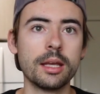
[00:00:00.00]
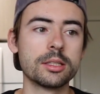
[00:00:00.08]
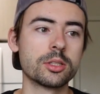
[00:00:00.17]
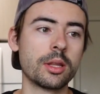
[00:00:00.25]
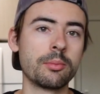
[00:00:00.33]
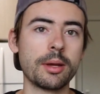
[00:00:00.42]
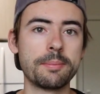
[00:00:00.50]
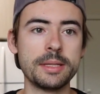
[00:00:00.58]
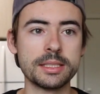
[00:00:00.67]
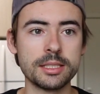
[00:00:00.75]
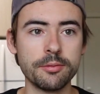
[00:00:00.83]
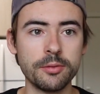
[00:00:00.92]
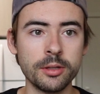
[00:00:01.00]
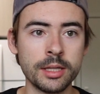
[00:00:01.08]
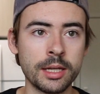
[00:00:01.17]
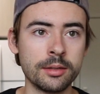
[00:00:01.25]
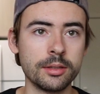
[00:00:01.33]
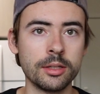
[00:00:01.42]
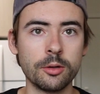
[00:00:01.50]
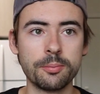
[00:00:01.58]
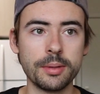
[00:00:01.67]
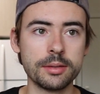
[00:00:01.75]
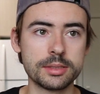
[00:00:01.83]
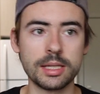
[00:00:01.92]
So then we had P. Siffle, and then
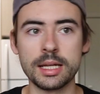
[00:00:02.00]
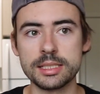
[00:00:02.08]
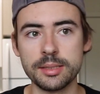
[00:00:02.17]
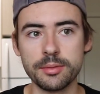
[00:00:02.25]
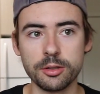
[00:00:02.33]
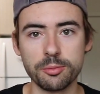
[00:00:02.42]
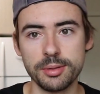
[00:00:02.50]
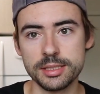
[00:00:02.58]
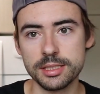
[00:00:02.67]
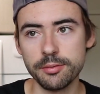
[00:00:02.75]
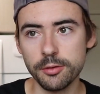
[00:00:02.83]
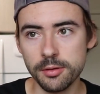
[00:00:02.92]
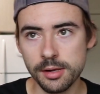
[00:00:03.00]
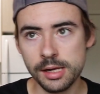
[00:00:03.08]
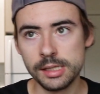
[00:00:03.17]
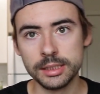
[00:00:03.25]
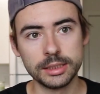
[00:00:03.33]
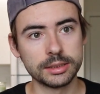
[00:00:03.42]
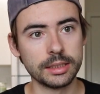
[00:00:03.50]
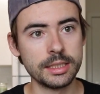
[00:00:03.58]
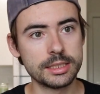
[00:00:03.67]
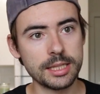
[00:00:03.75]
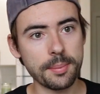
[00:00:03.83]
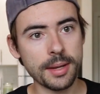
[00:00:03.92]
it's kind of the same thing with P. Siffle. So then he
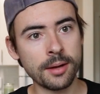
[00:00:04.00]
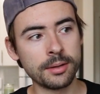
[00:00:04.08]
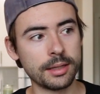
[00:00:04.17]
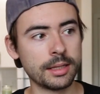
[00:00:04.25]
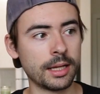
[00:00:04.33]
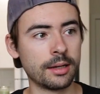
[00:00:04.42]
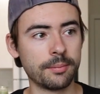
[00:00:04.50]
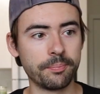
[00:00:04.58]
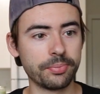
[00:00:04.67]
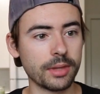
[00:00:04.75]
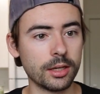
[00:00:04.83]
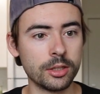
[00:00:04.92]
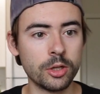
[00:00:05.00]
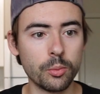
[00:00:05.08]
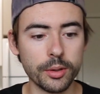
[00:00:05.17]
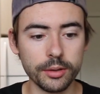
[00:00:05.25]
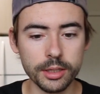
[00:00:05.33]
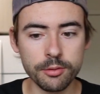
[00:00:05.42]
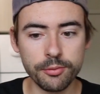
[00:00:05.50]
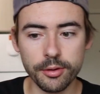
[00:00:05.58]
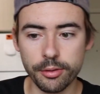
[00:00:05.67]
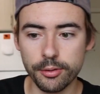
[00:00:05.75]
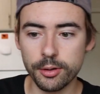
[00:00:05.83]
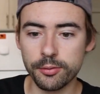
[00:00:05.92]
stepped down, and then we were looking for a
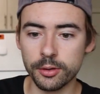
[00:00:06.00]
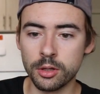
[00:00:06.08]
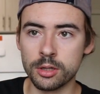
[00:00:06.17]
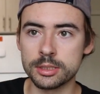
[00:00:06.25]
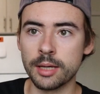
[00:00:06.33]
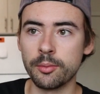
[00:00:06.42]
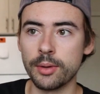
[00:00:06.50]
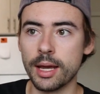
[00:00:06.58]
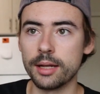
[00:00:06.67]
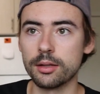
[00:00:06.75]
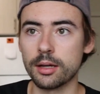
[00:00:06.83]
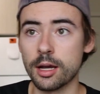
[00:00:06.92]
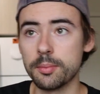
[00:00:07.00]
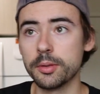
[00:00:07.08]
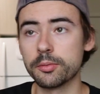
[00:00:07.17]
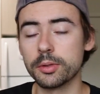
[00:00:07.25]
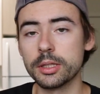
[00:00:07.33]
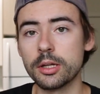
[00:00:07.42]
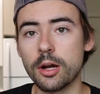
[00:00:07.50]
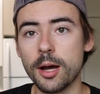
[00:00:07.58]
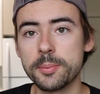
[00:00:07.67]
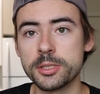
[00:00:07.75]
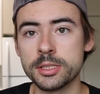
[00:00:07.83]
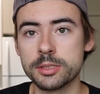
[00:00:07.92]
third for a long time, and we had a couple of really good
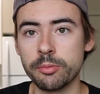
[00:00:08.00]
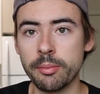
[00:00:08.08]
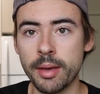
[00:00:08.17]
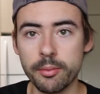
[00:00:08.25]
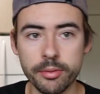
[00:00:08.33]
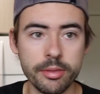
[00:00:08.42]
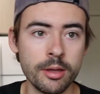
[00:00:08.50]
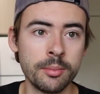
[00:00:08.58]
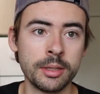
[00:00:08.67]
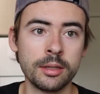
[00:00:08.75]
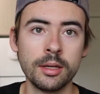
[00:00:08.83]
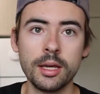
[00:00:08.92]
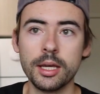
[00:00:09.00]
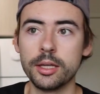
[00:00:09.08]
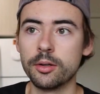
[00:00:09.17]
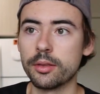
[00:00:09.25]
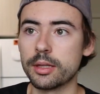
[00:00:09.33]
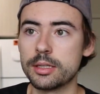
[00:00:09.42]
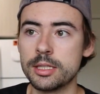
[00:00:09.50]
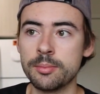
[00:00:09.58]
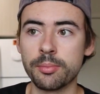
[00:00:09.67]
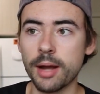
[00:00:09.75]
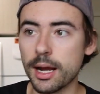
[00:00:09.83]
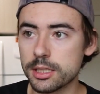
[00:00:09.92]
options, and we met with them, and the team
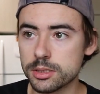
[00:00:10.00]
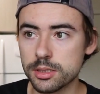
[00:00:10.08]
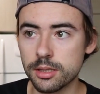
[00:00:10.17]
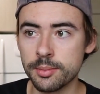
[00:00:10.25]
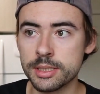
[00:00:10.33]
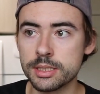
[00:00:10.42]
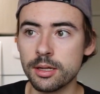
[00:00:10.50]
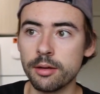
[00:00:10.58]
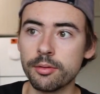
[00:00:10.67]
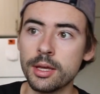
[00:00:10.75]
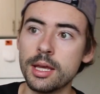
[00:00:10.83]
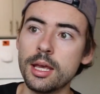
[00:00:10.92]
practiced with them and stuff.